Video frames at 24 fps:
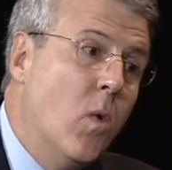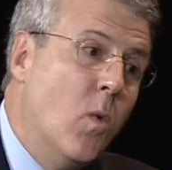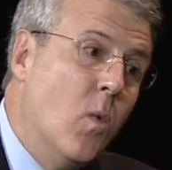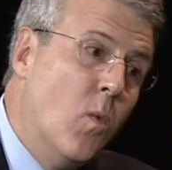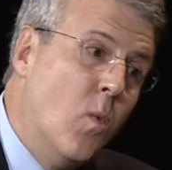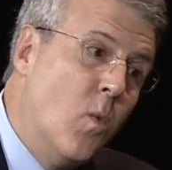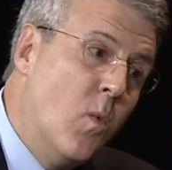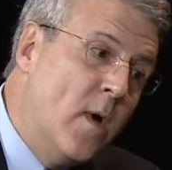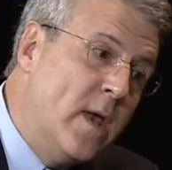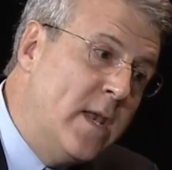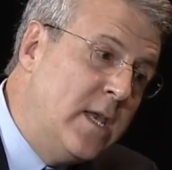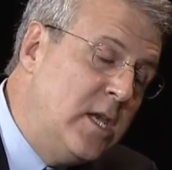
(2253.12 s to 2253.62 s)

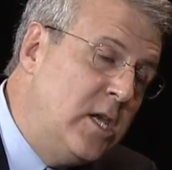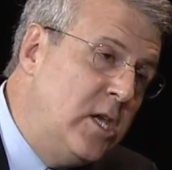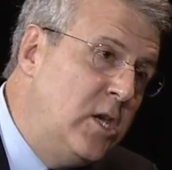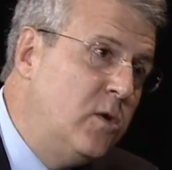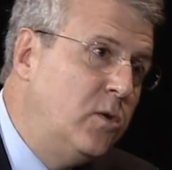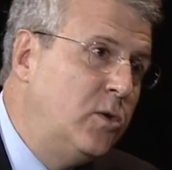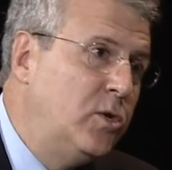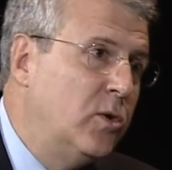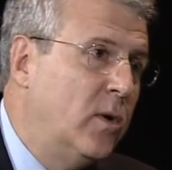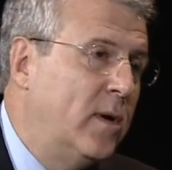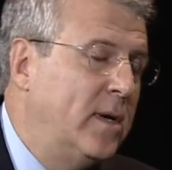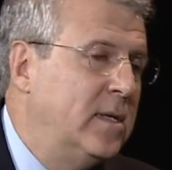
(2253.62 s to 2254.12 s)
When you
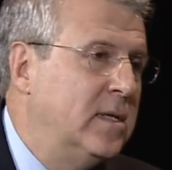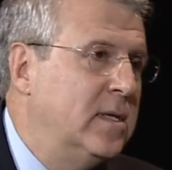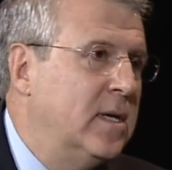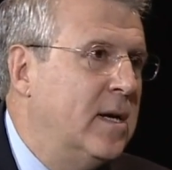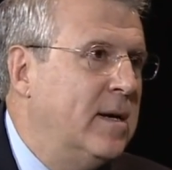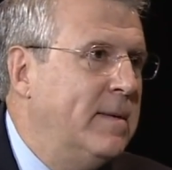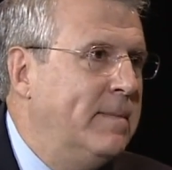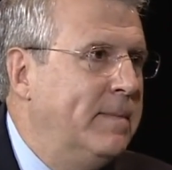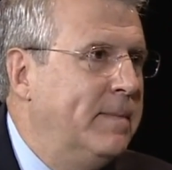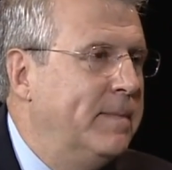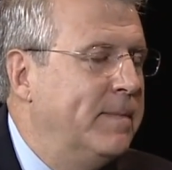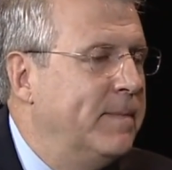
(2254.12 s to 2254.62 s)
joined
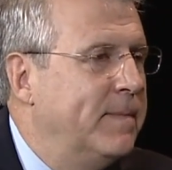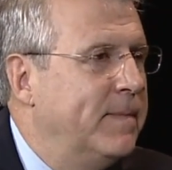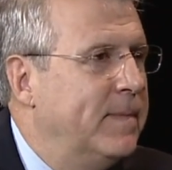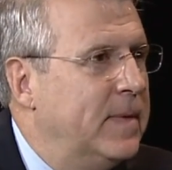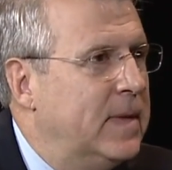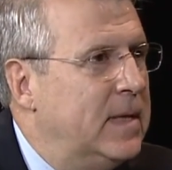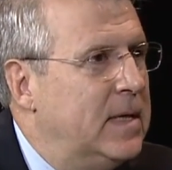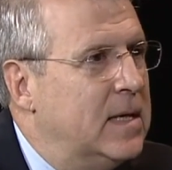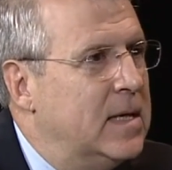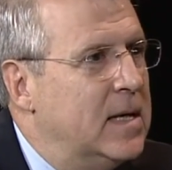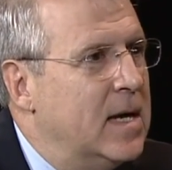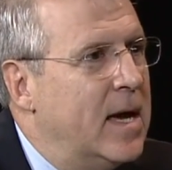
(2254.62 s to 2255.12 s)
up,
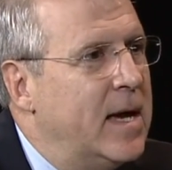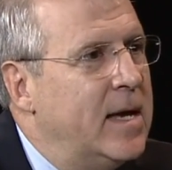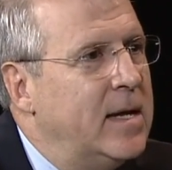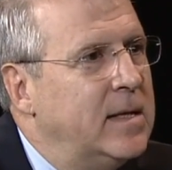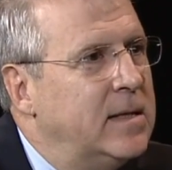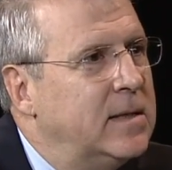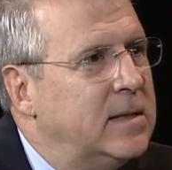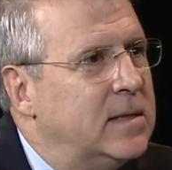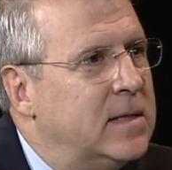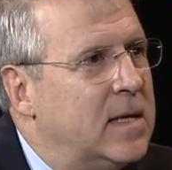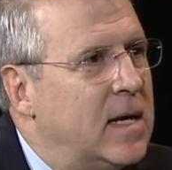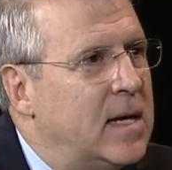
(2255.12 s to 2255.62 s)
the United
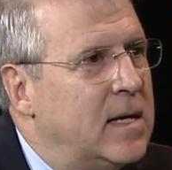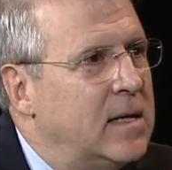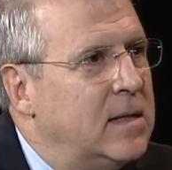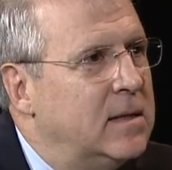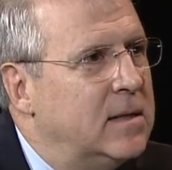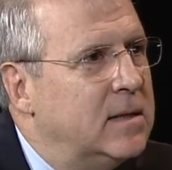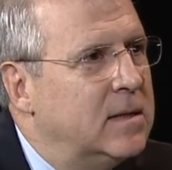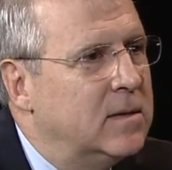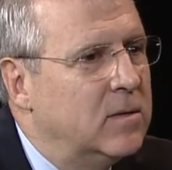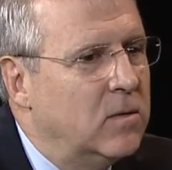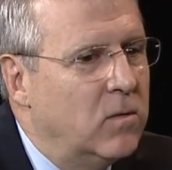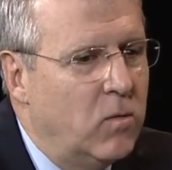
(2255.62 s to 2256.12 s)

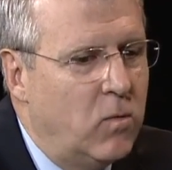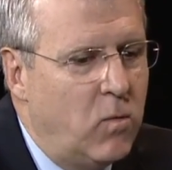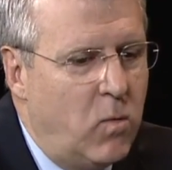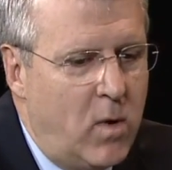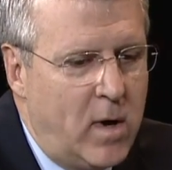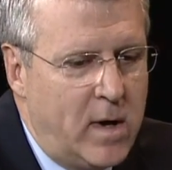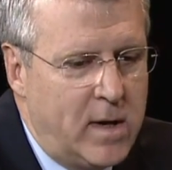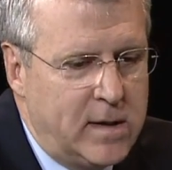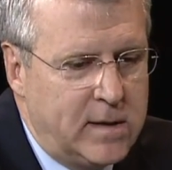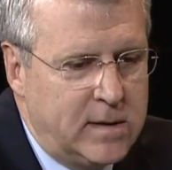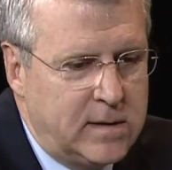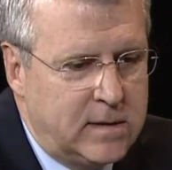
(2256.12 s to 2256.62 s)
States
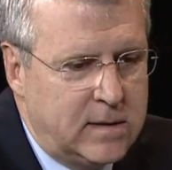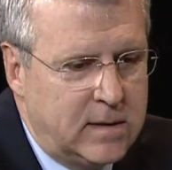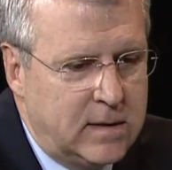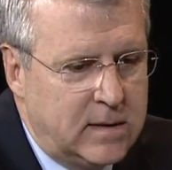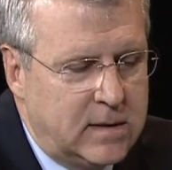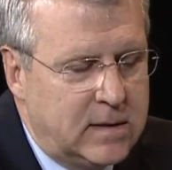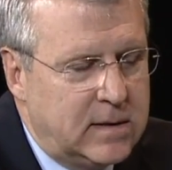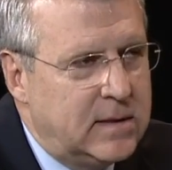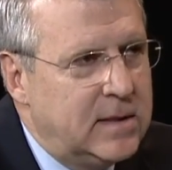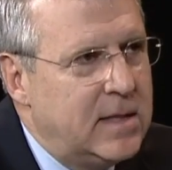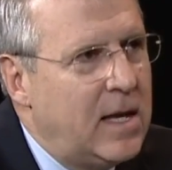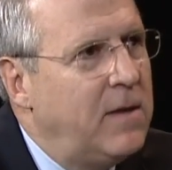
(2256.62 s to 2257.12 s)
was
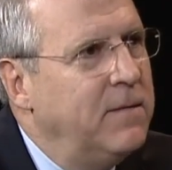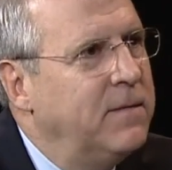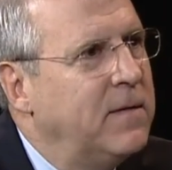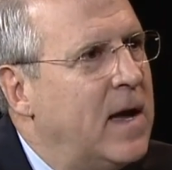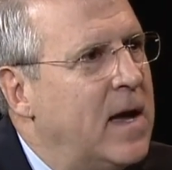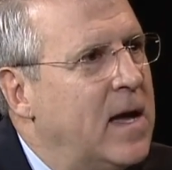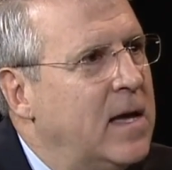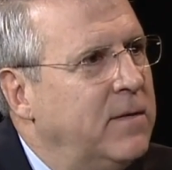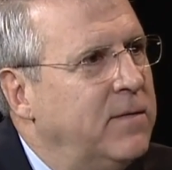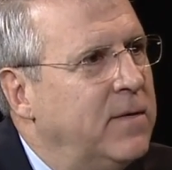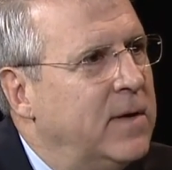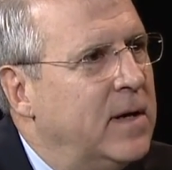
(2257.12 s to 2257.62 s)

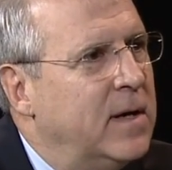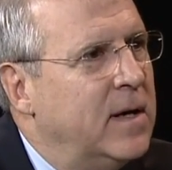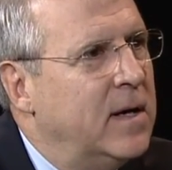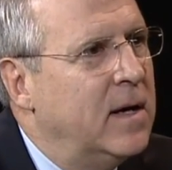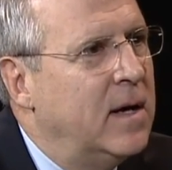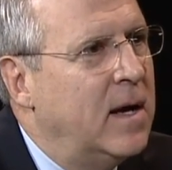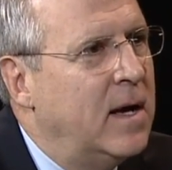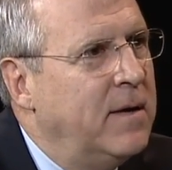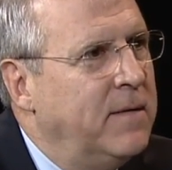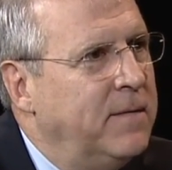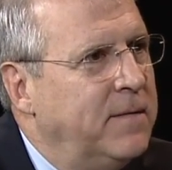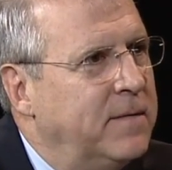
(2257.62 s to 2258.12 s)
self-confident
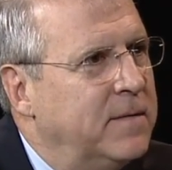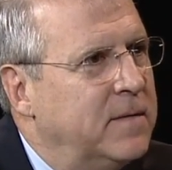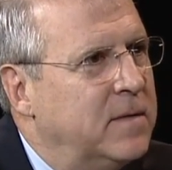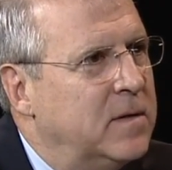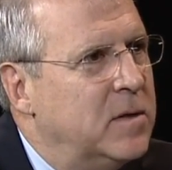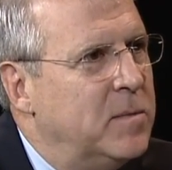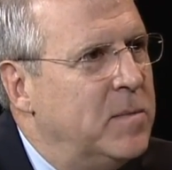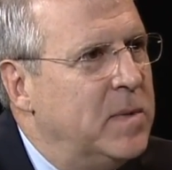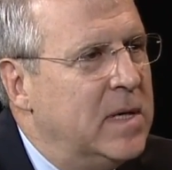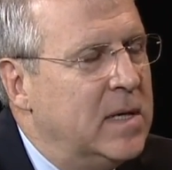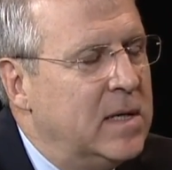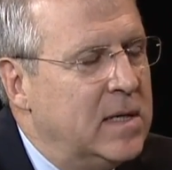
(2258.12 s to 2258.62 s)
enough to
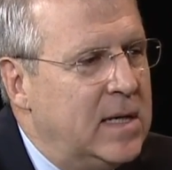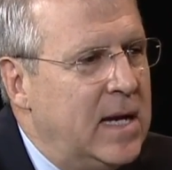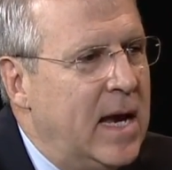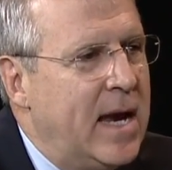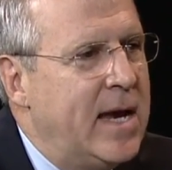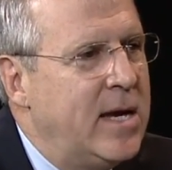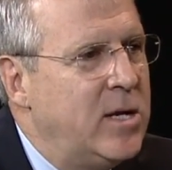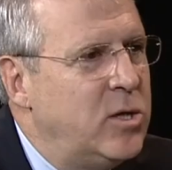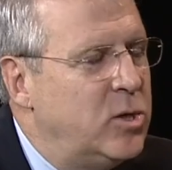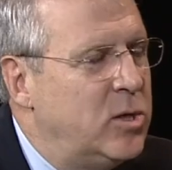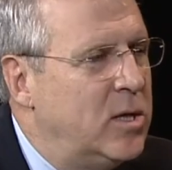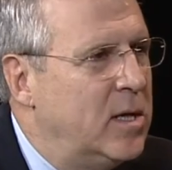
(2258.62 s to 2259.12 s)
be
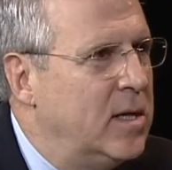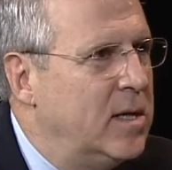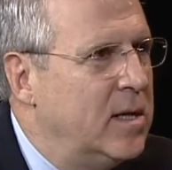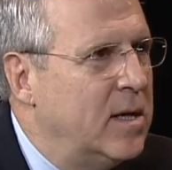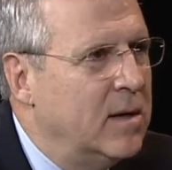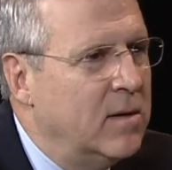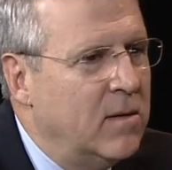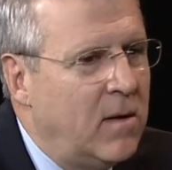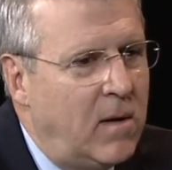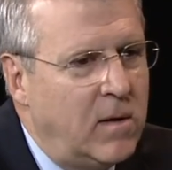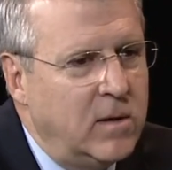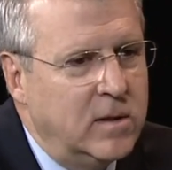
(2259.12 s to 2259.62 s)
engaged in
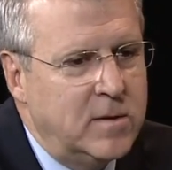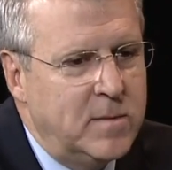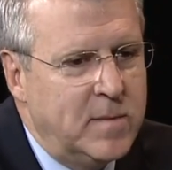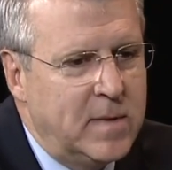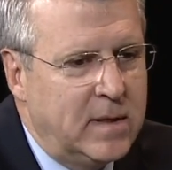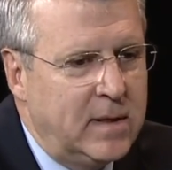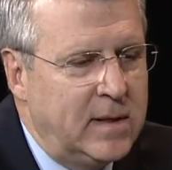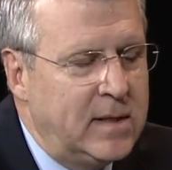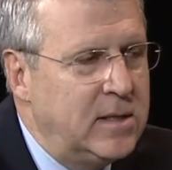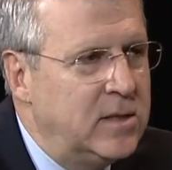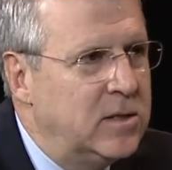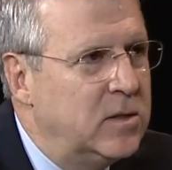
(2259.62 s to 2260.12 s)
and
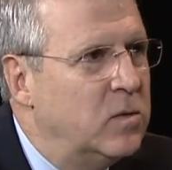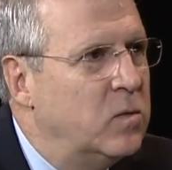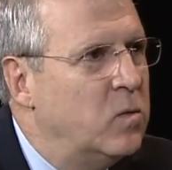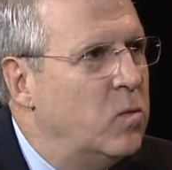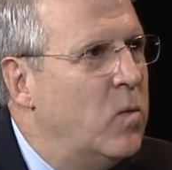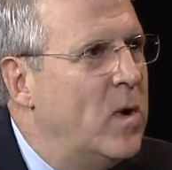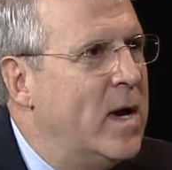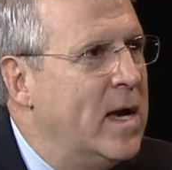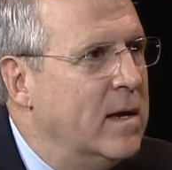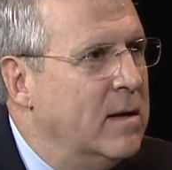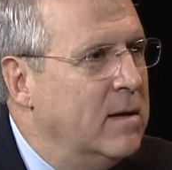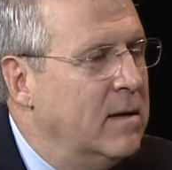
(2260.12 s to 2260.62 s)
ultimately to
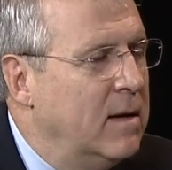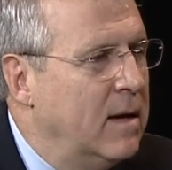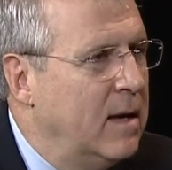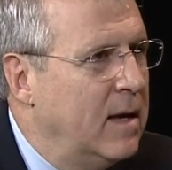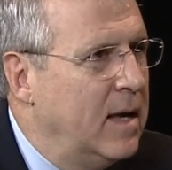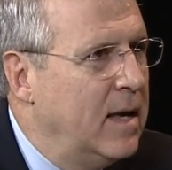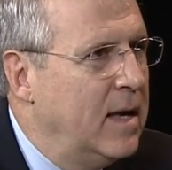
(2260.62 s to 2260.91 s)
win